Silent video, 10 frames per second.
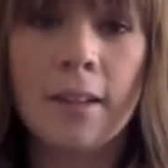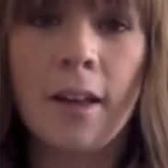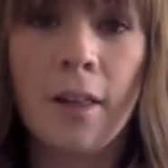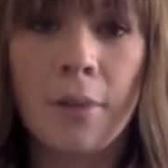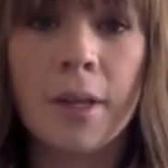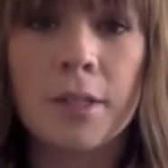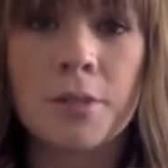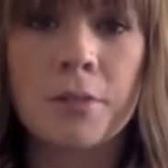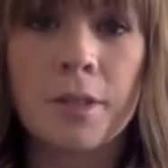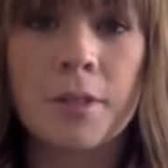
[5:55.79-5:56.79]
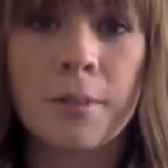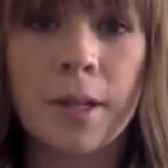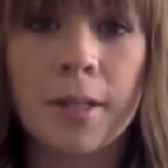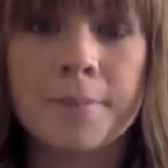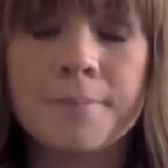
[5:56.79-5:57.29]
on the way to school this
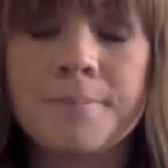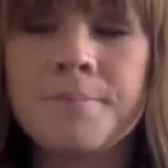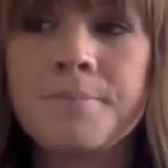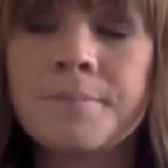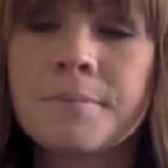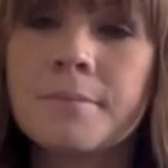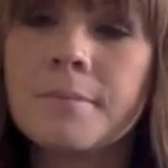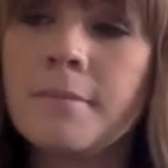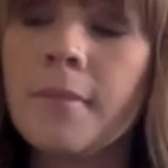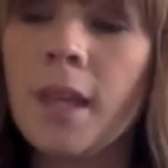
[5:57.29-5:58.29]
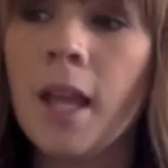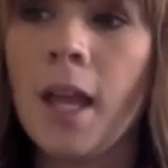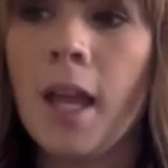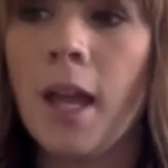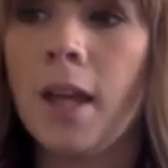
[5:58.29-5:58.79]
morning.
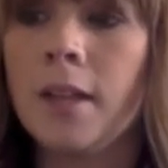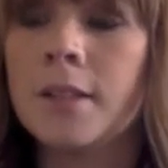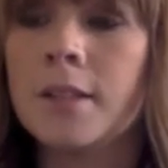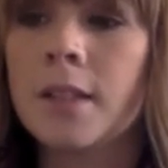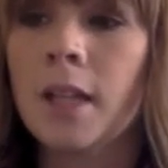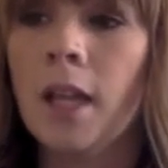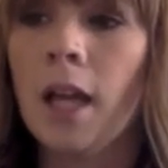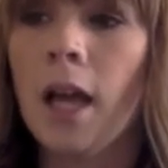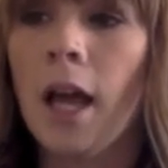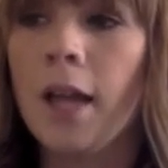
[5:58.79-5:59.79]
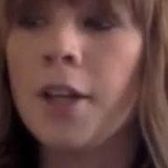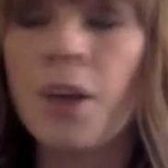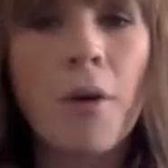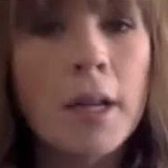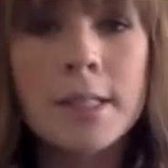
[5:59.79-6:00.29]
And I had
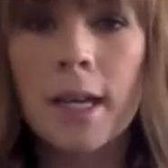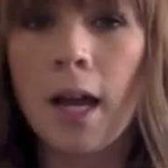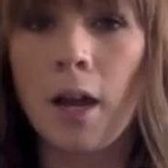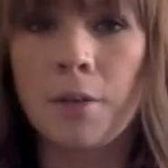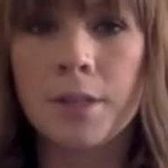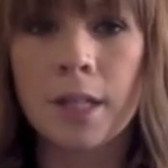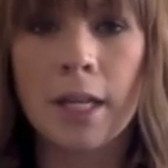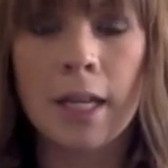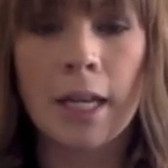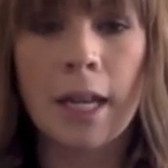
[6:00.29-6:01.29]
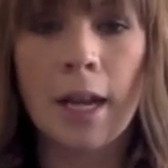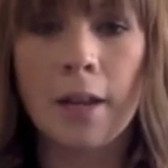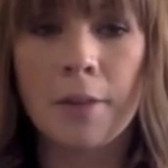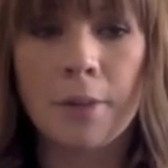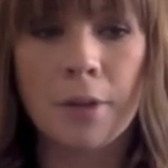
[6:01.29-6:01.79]
no idea how I was going to get it out
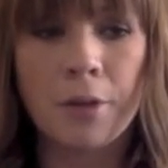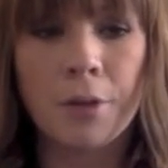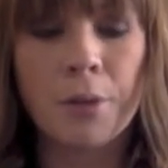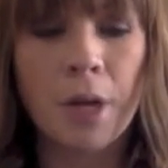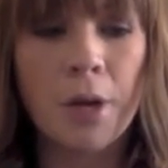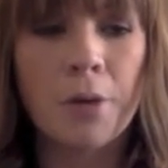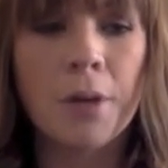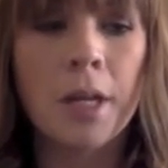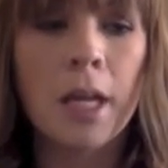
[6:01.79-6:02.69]
of the middle of the road.